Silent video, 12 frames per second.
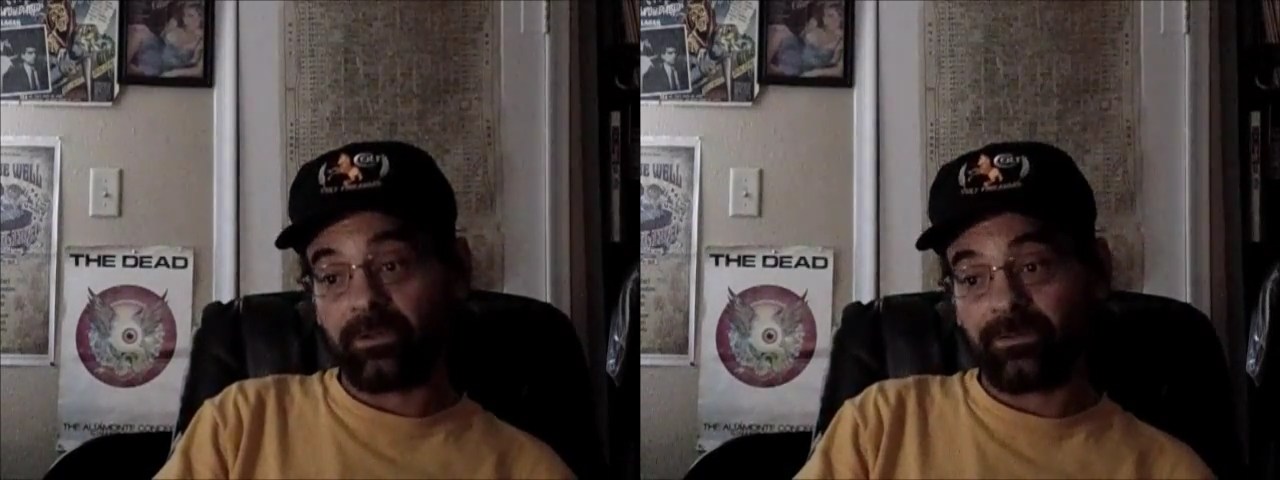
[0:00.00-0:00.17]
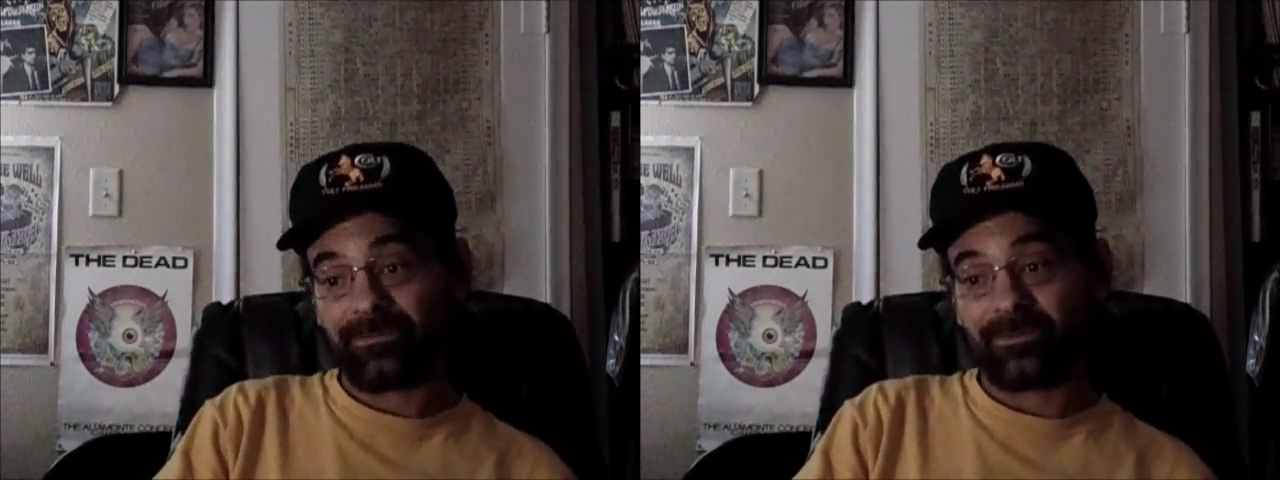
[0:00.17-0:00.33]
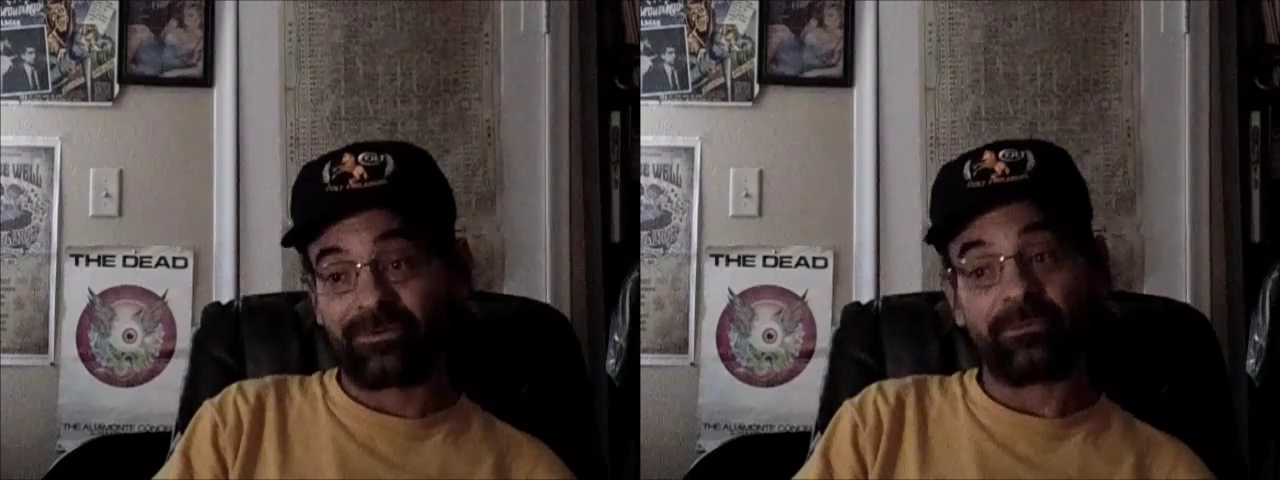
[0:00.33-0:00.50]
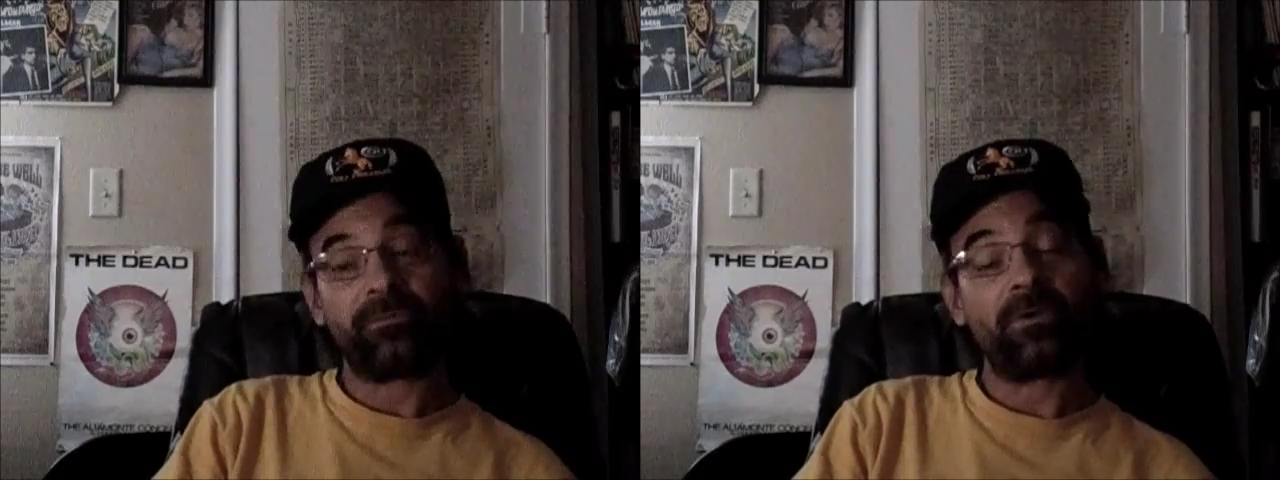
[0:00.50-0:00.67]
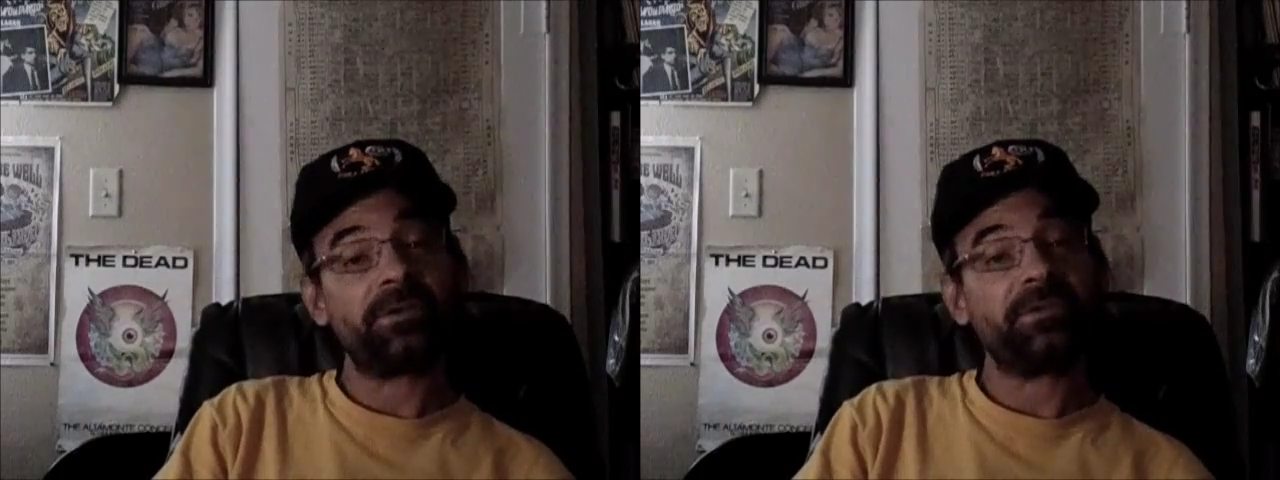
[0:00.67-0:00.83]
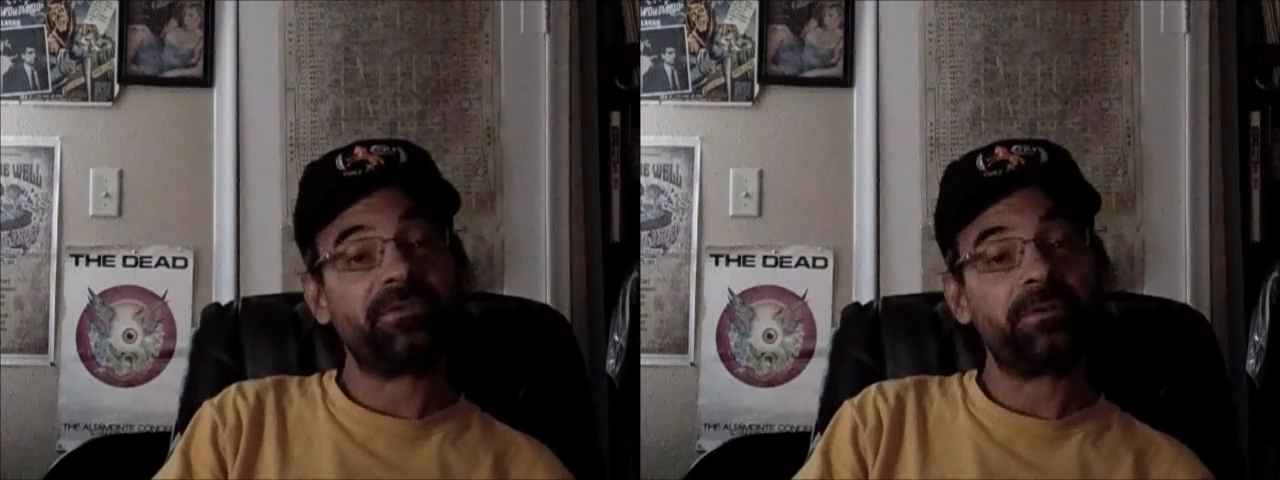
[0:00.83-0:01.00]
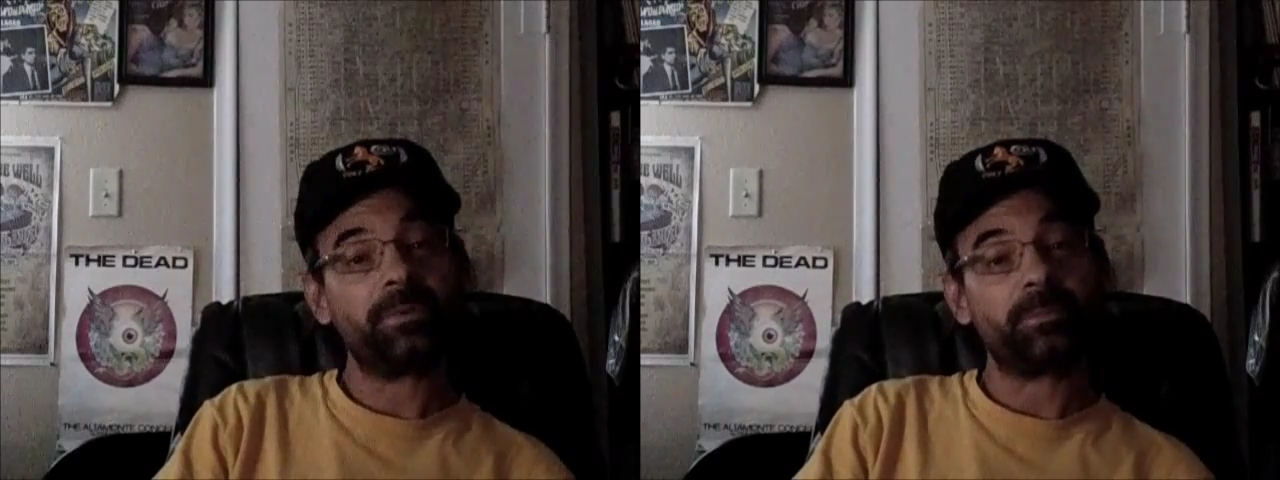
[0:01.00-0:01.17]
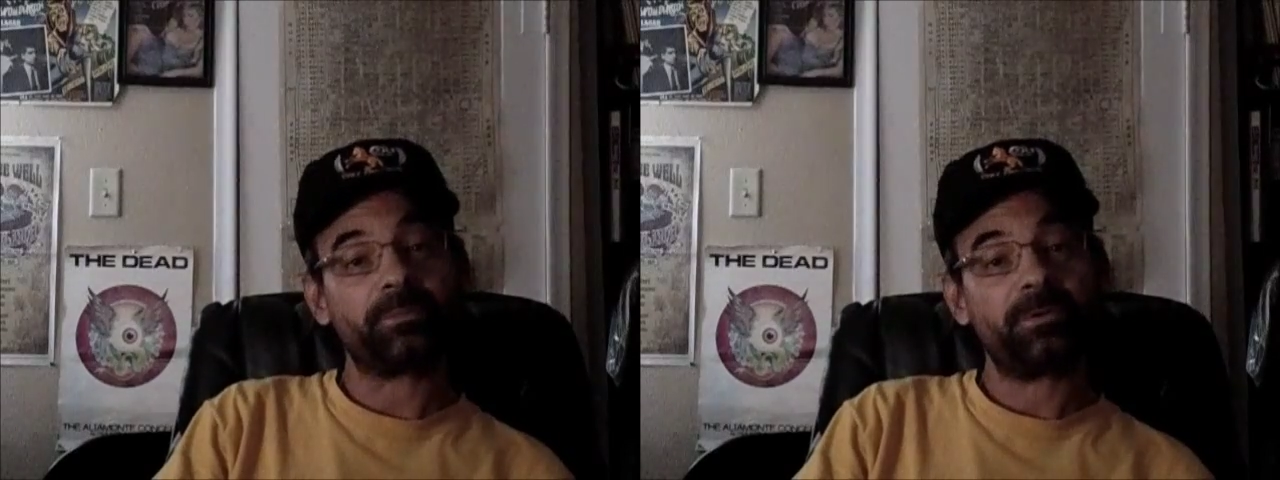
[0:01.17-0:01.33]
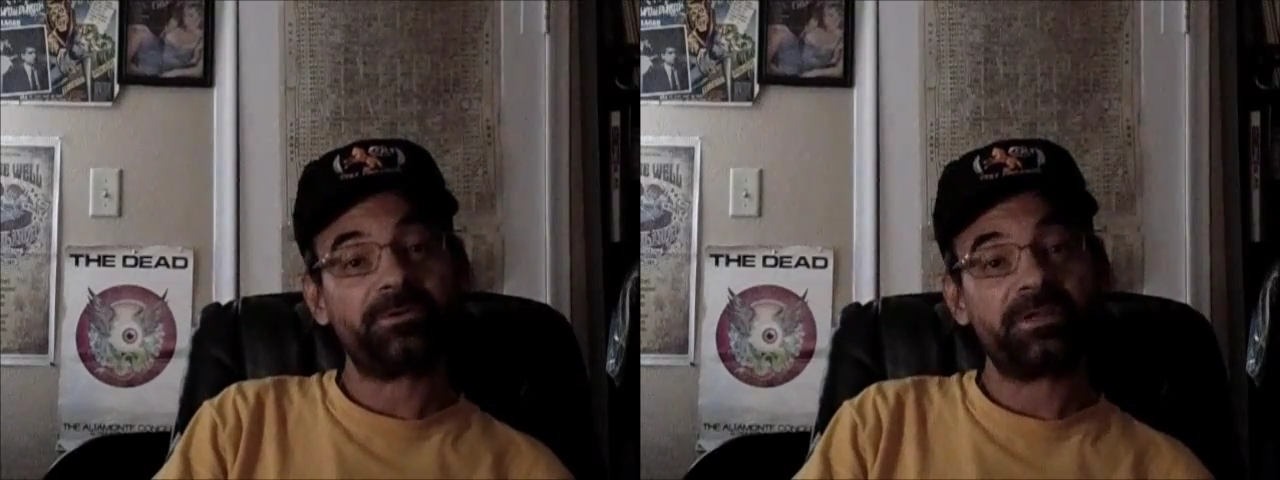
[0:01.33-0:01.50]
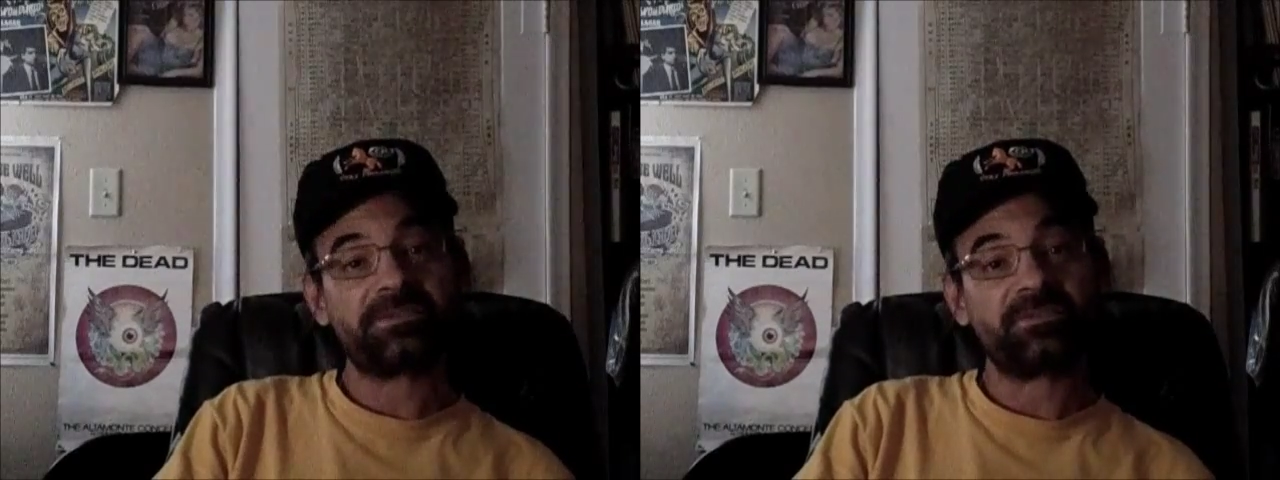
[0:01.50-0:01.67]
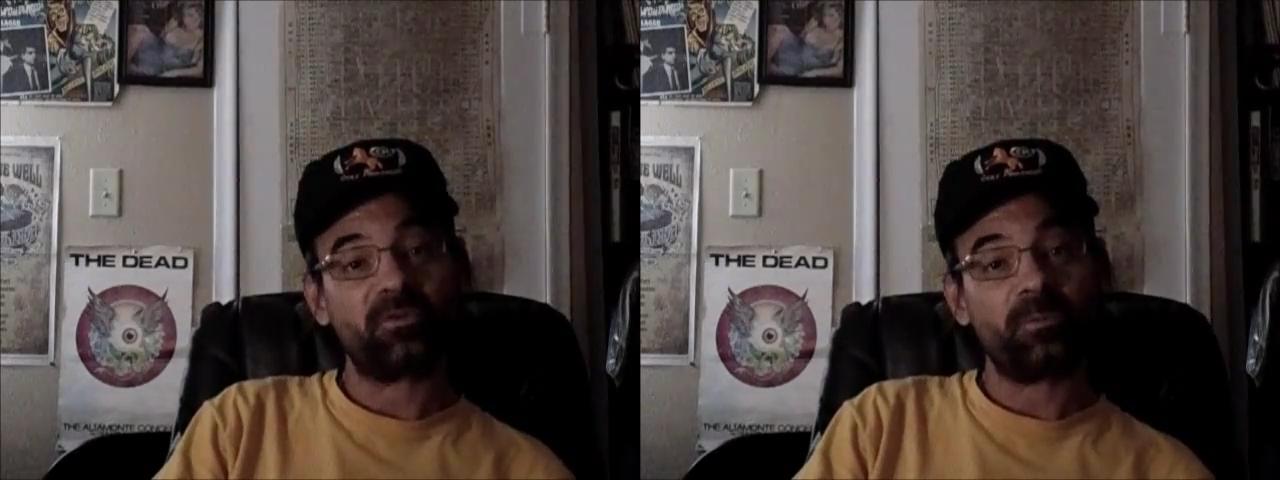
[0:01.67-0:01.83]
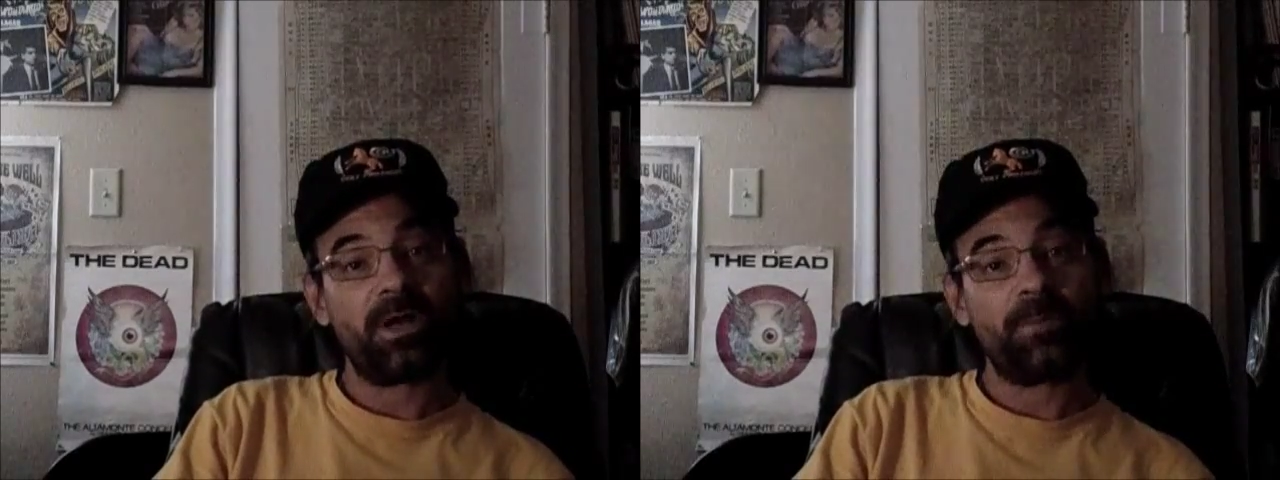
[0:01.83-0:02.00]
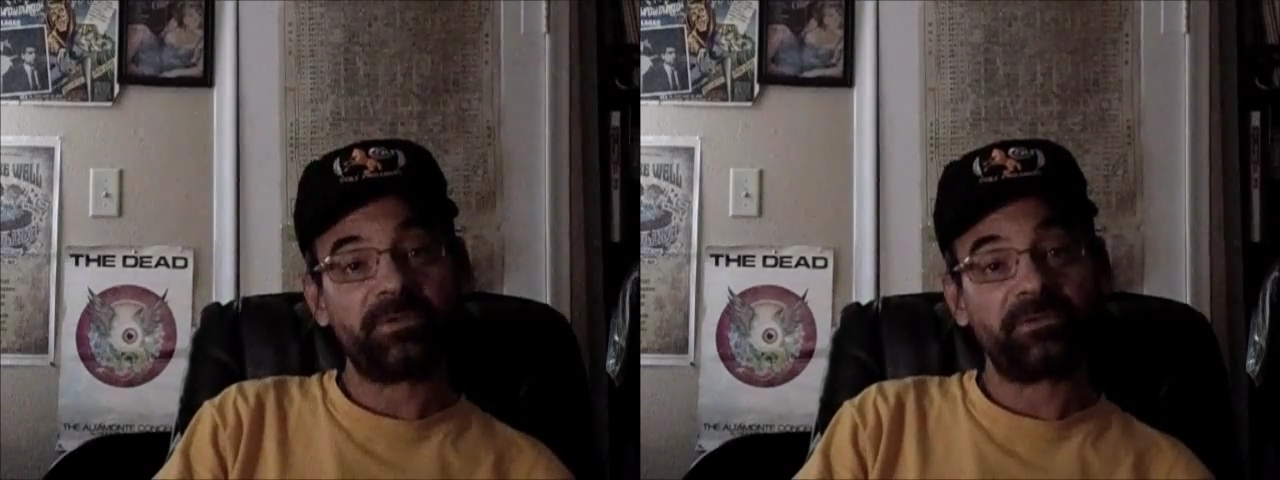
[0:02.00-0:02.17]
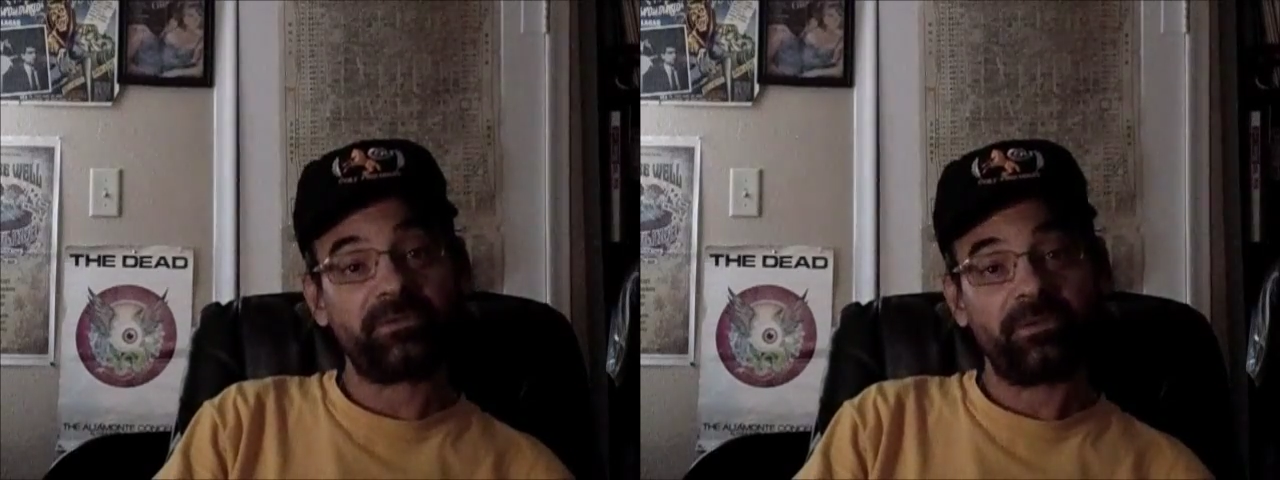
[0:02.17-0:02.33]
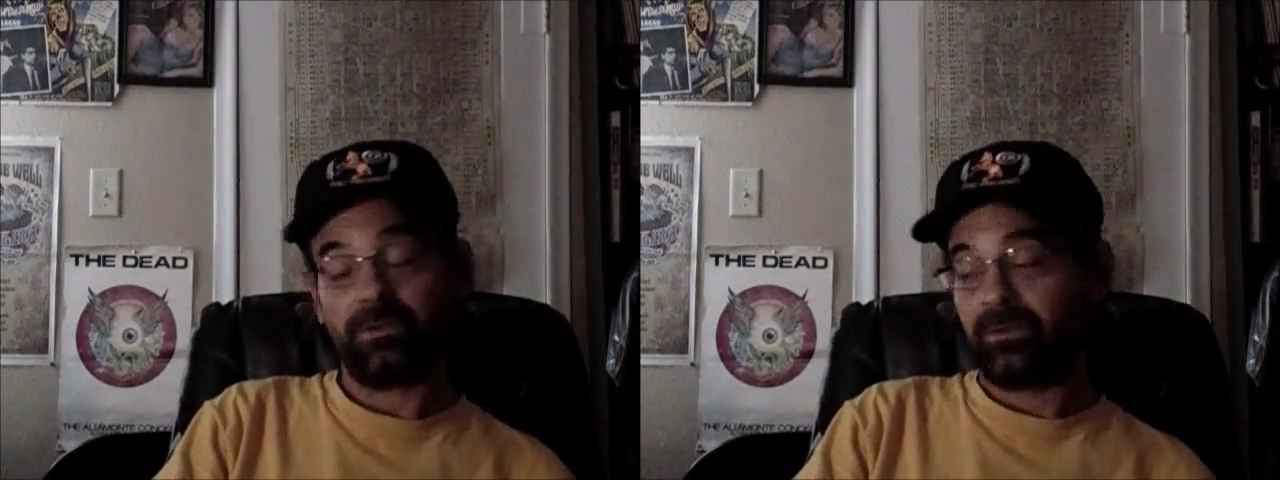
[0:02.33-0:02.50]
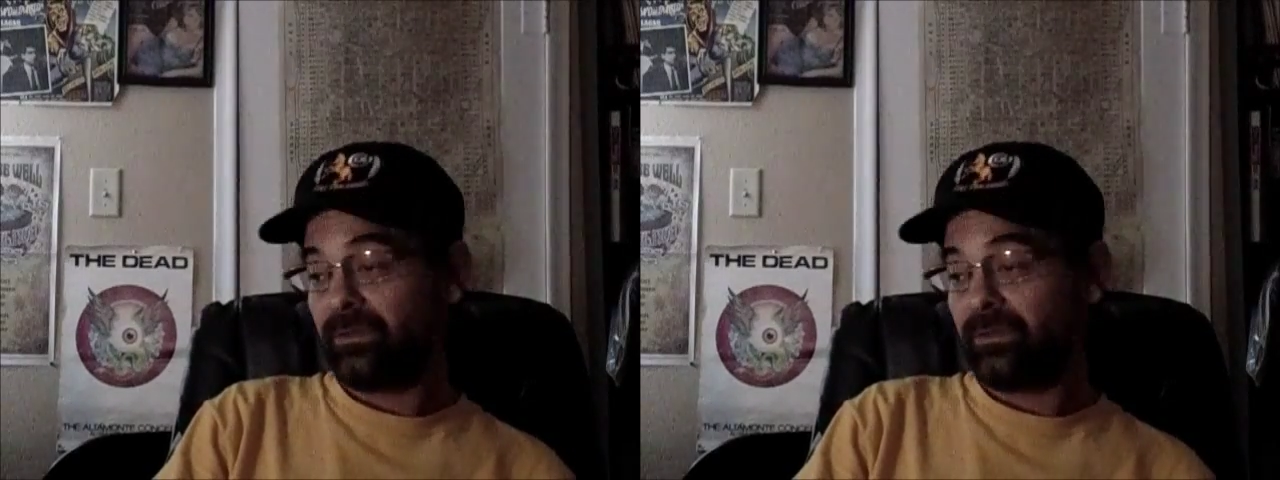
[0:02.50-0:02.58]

Of course, it was funny to see the people protesting Obama's